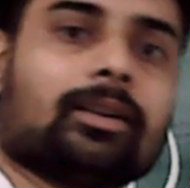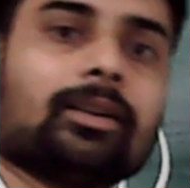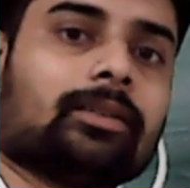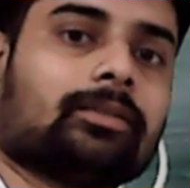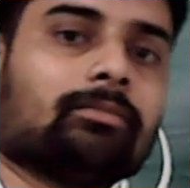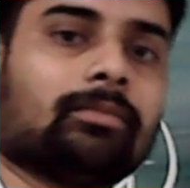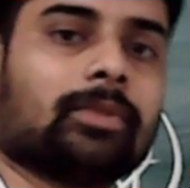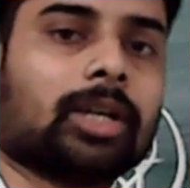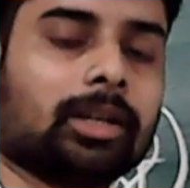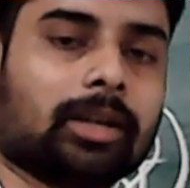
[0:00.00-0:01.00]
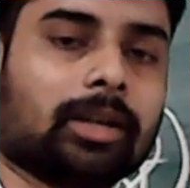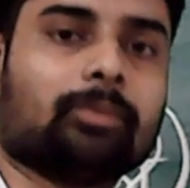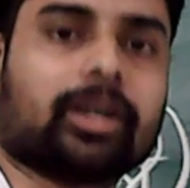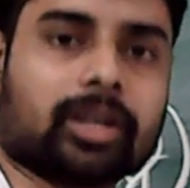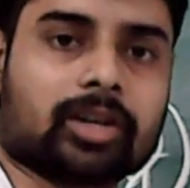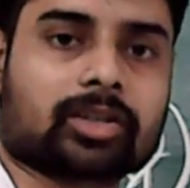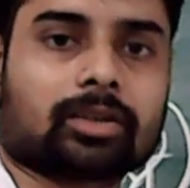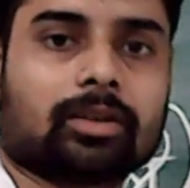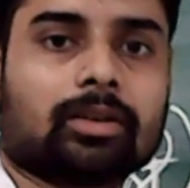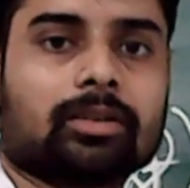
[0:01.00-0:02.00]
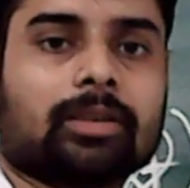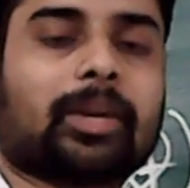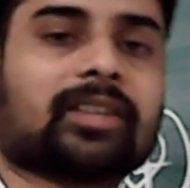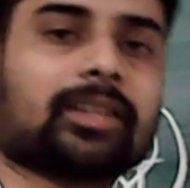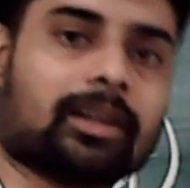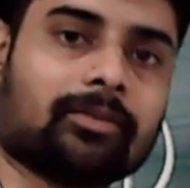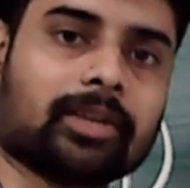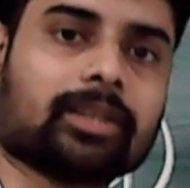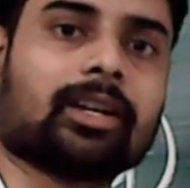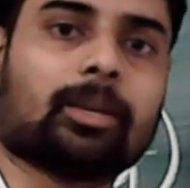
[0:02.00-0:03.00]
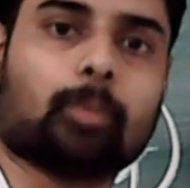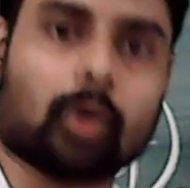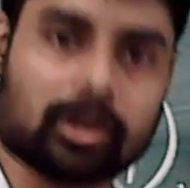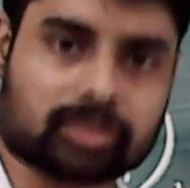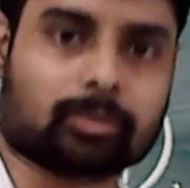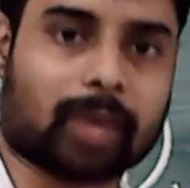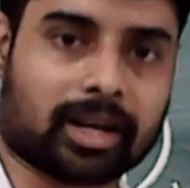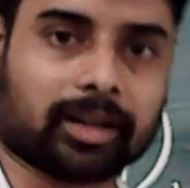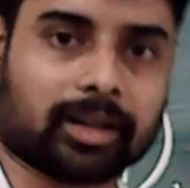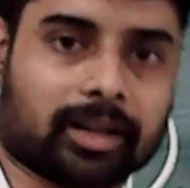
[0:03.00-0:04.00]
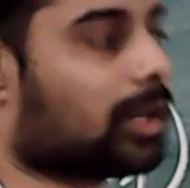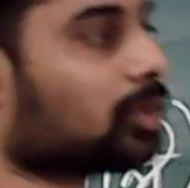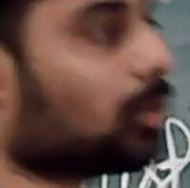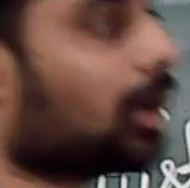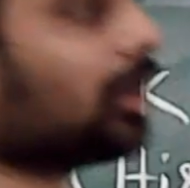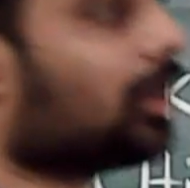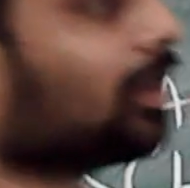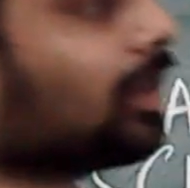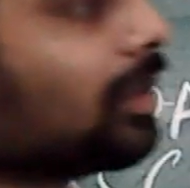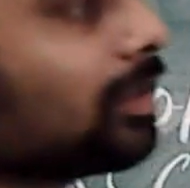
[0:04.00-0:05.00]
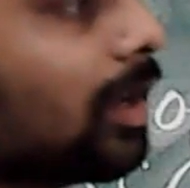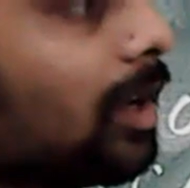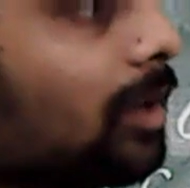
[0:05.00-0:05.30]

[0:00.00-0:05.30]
uh, in, in British they present everything in a polished manner. So that's why they